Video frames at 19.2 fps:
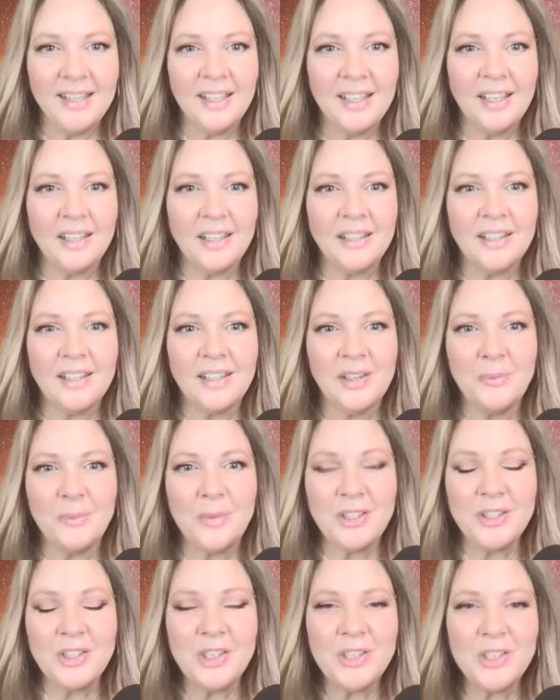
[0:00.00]
And you
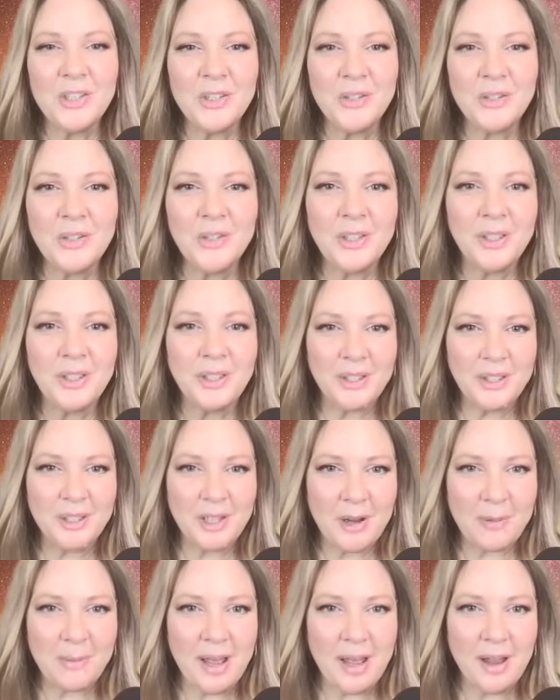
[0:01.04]
mentioned earlier
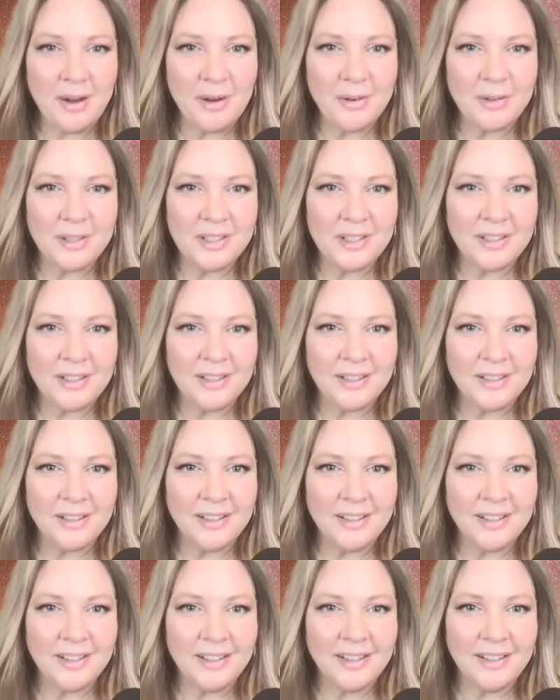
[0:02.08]
about
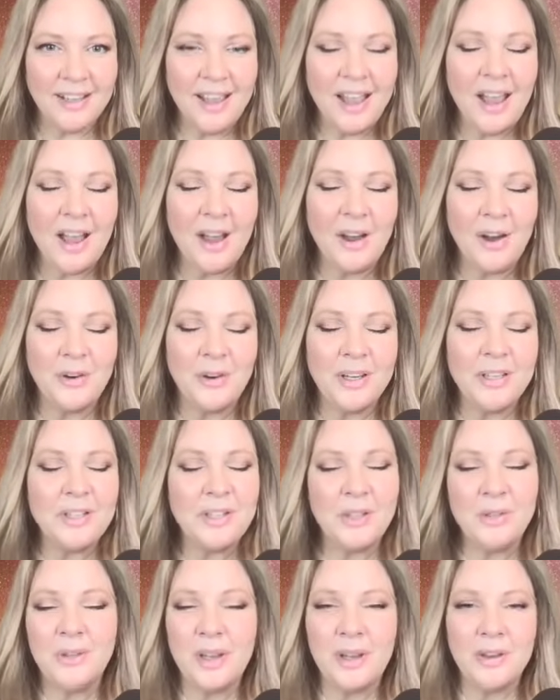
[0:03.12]
how in
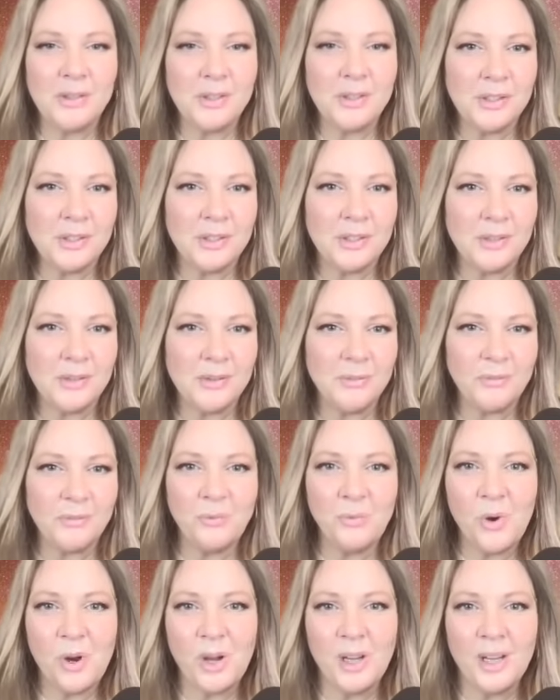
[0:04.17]
two thousand
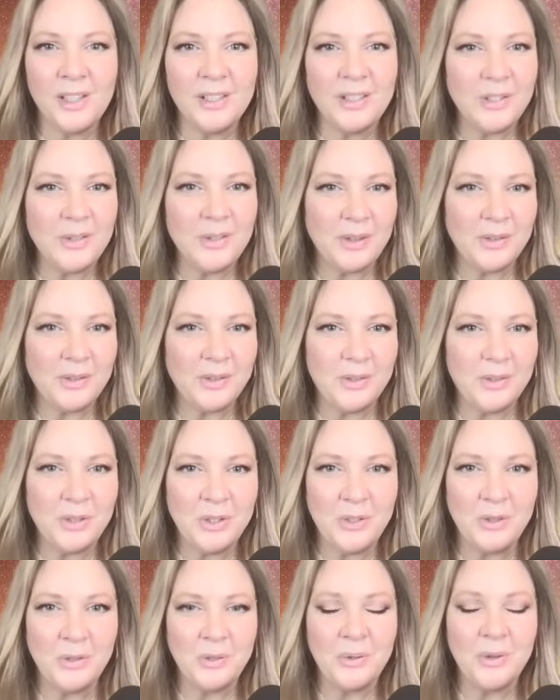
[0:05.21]
one, two thousand
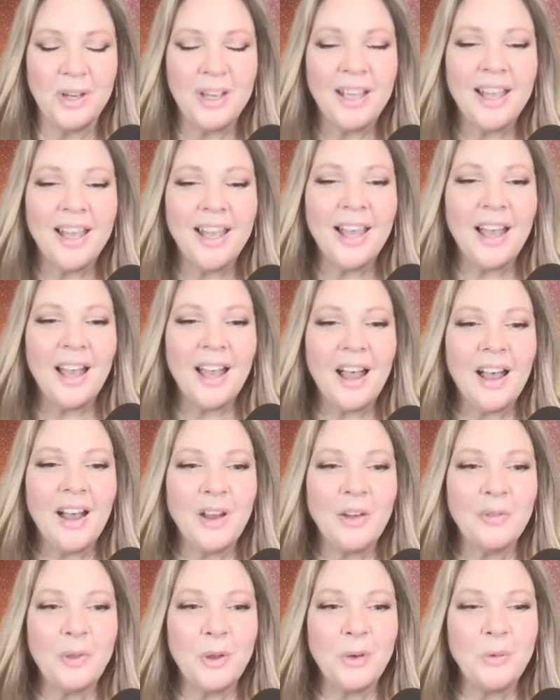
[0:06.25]
two,
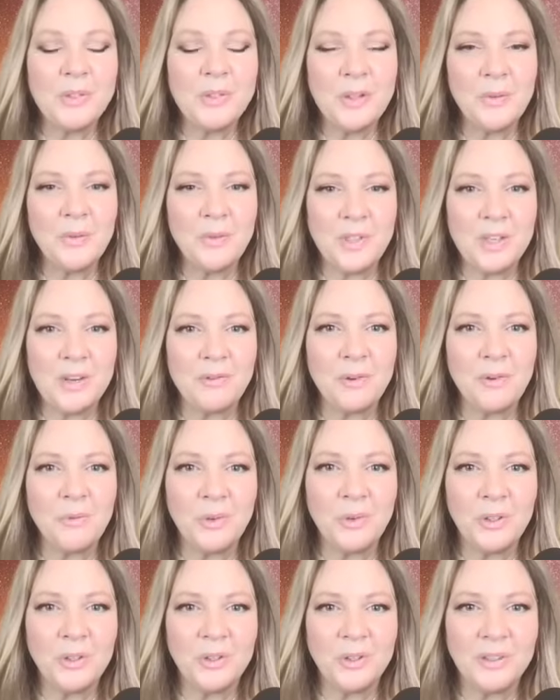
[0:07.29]
um, it was a different
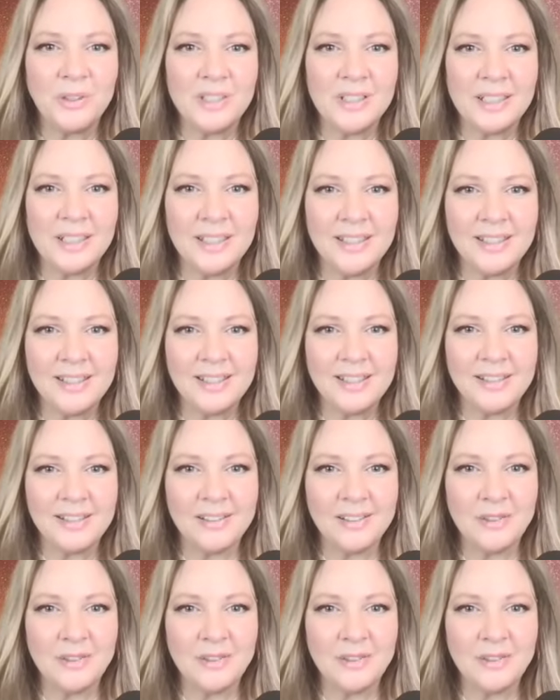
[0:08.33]
world, and